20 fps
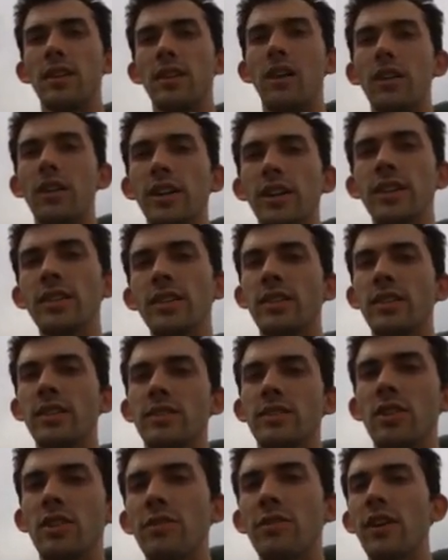All good?
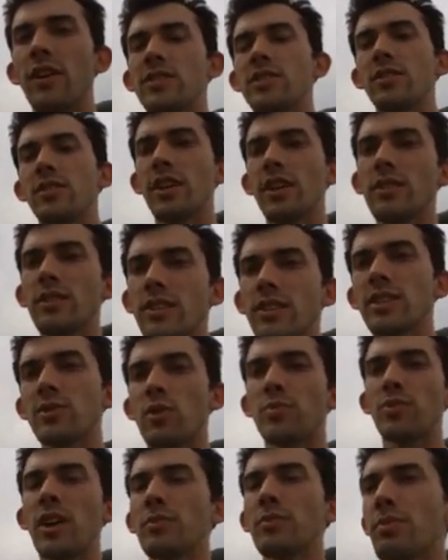So far so good? Because
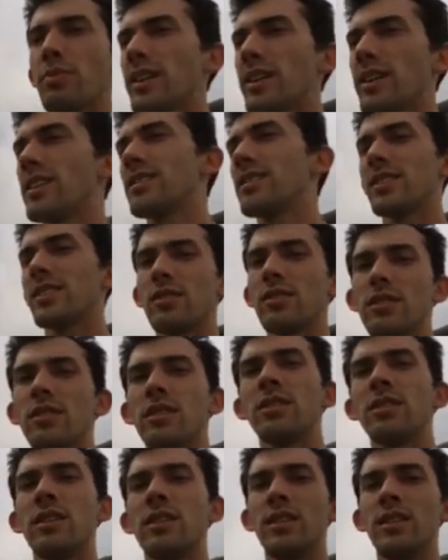we're plugged back into
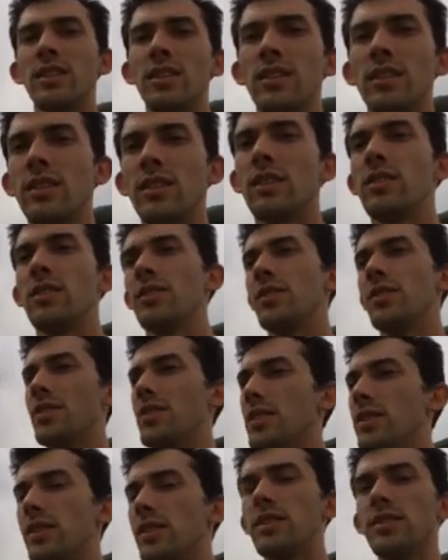
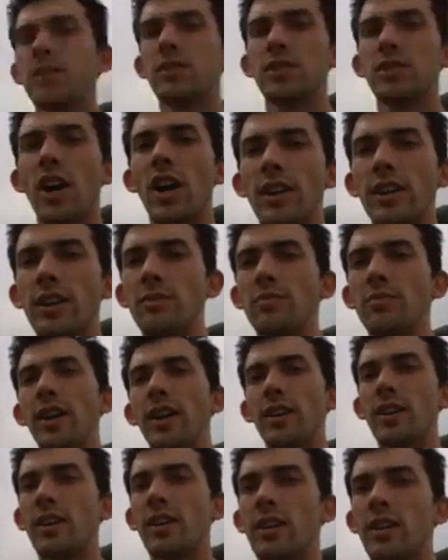the shotgun
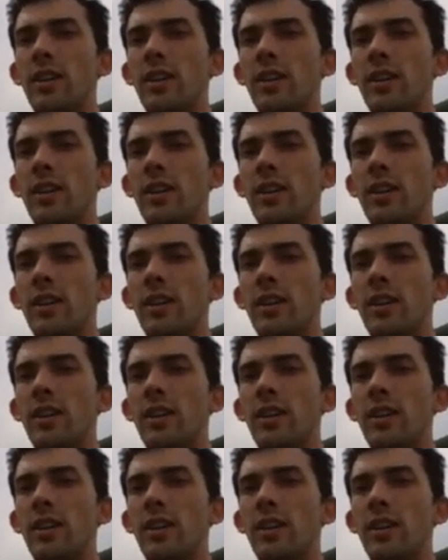mic.